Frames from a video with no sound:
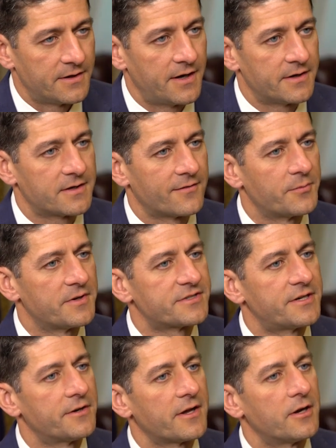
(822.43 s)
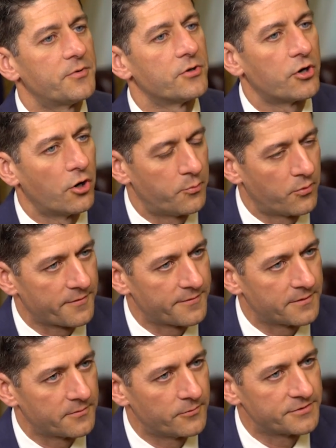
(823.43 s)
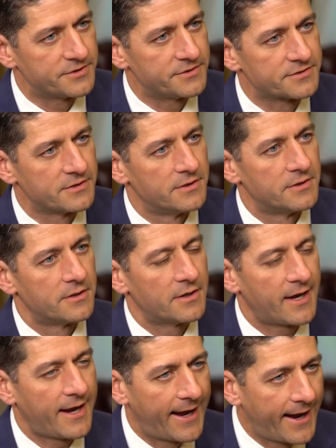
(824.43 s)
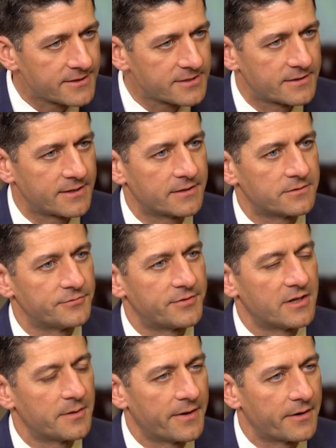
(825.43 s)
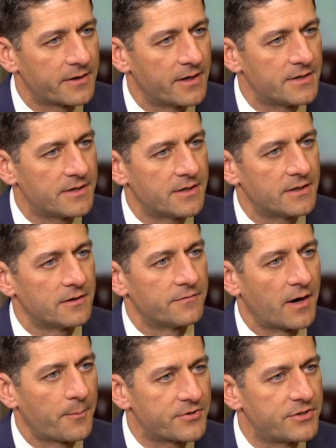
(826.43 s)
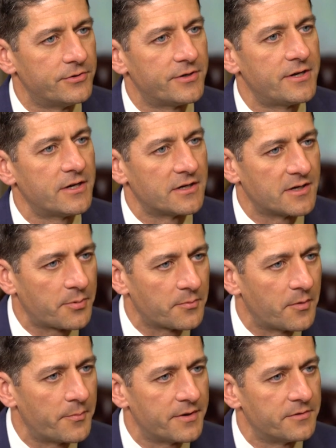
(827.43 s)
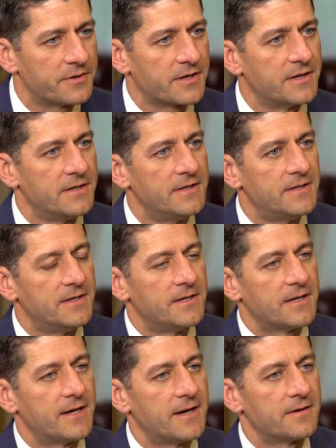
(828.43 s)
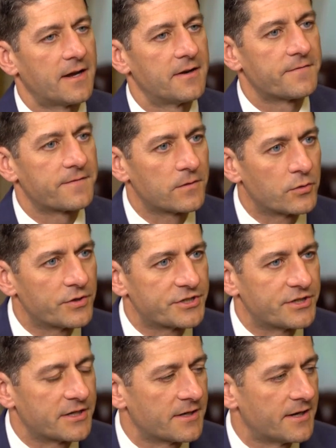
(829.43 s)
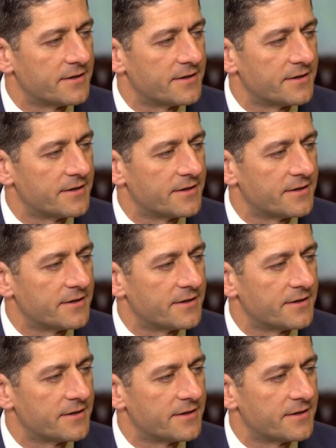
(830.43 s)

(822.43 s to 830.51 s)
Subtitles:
and government is here to help you cope with it, which is antithetical to the American idea of opportunity and upward mobility and flourishing.